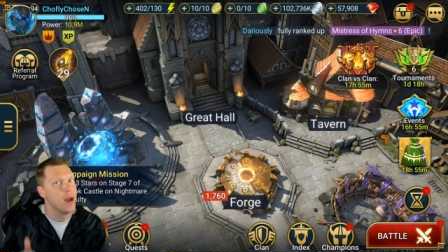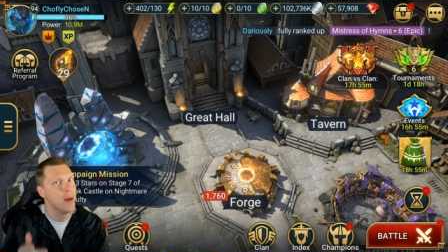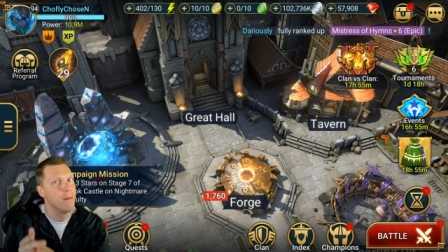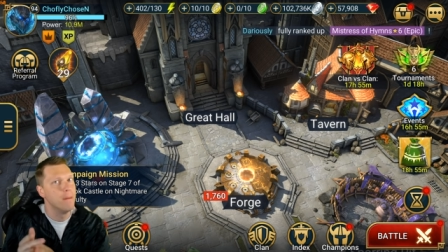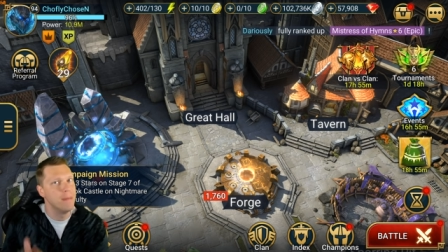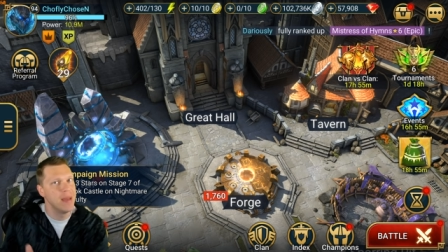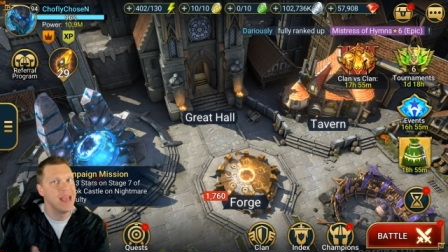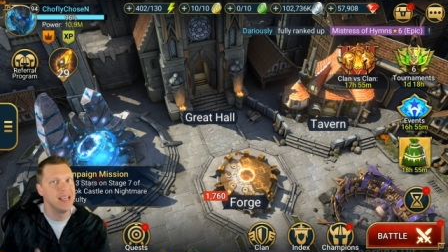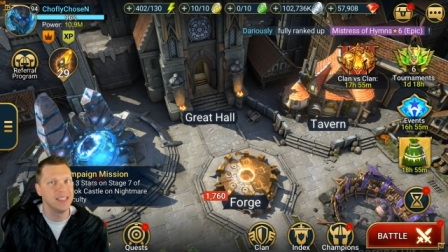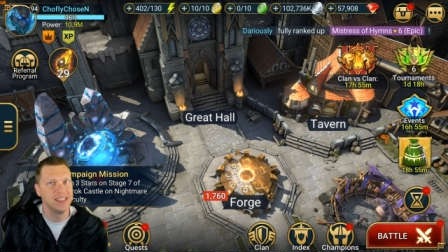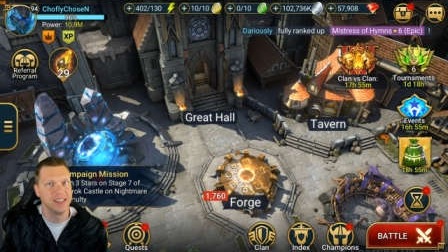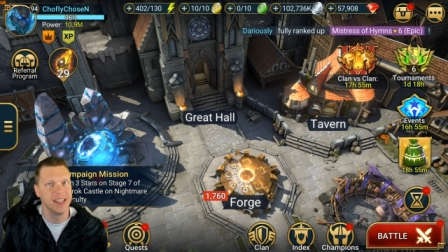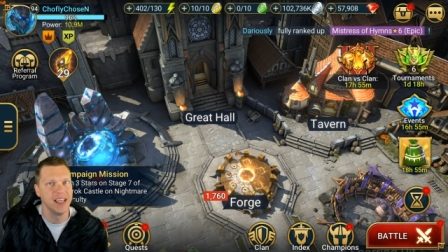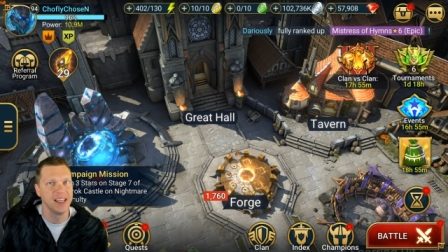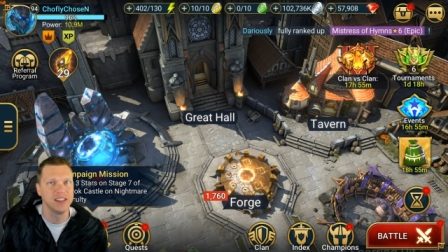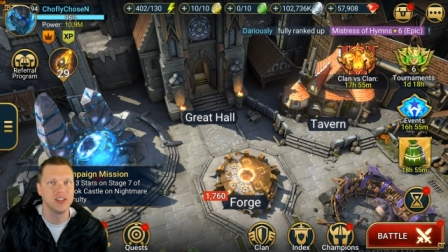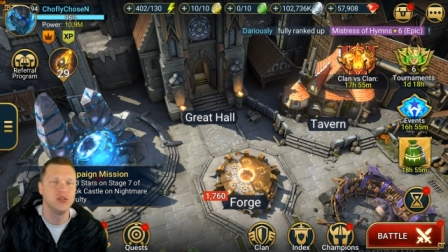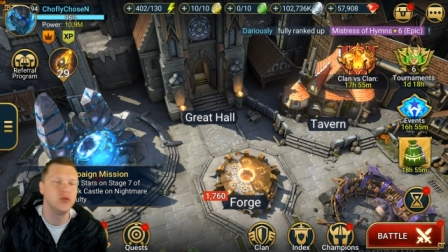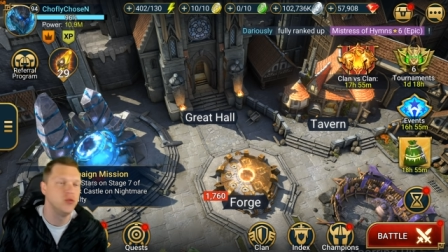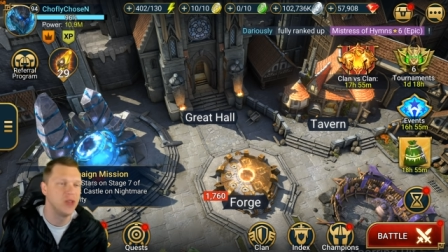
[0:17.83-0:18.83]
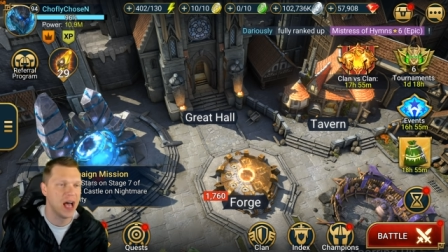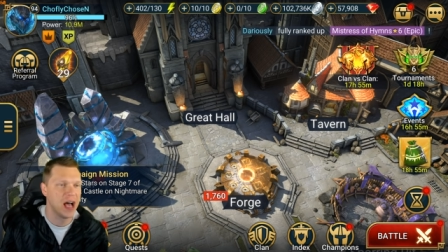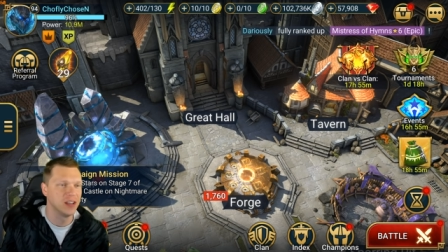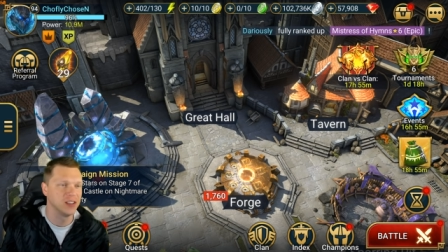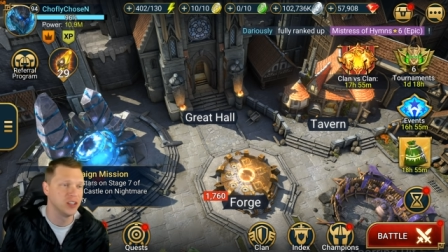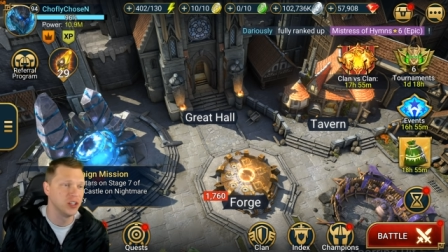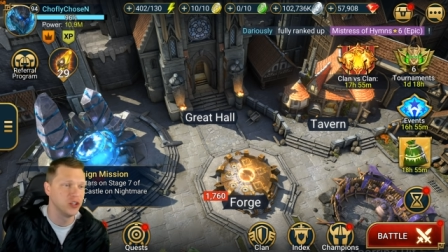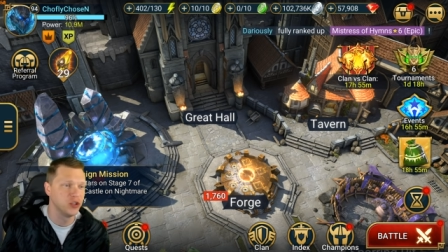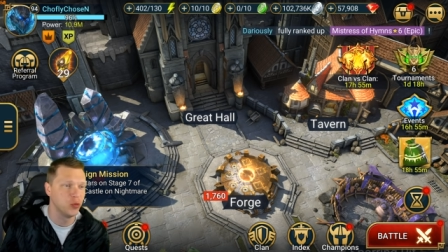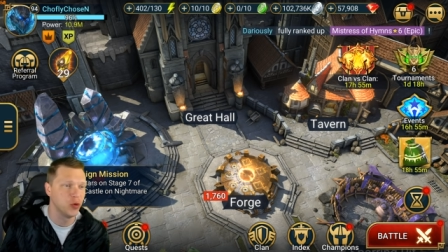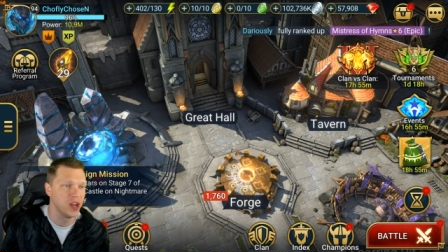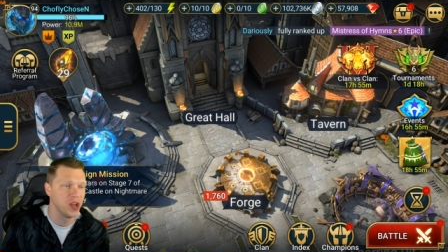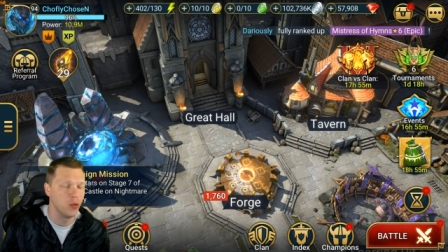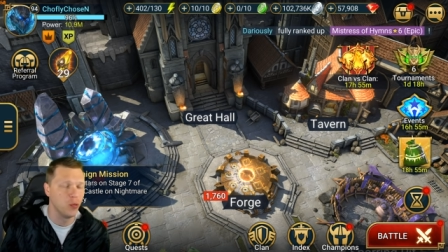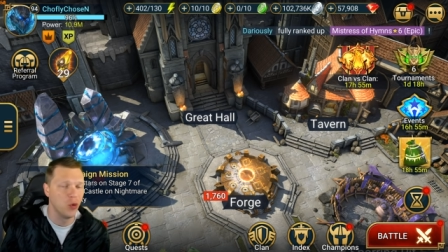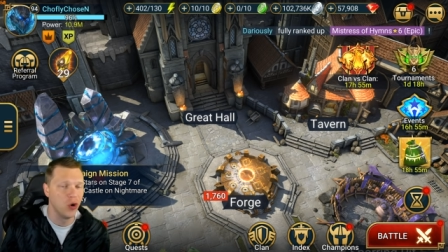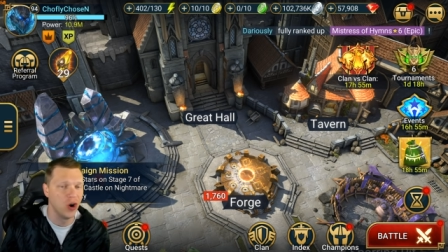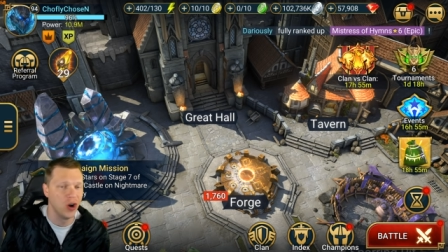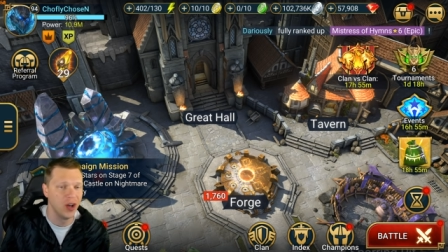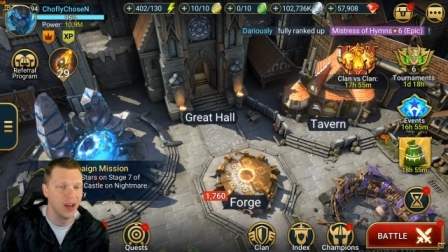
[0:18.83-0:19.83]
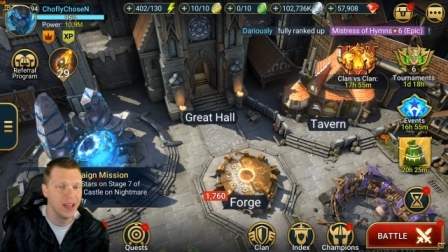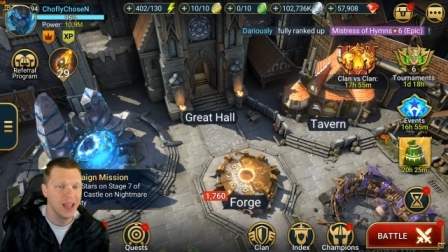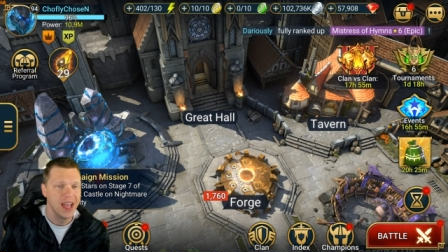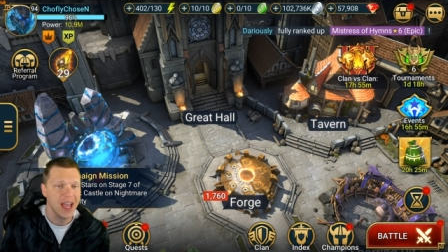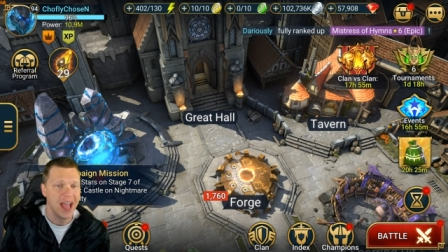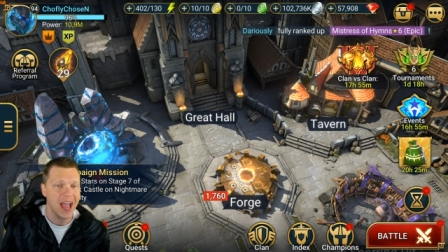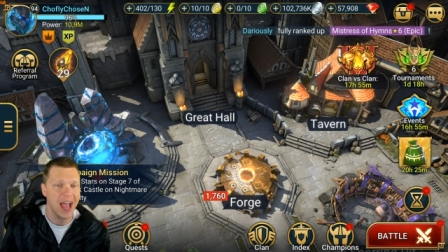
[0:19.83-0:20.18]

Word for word: May 6, 2021.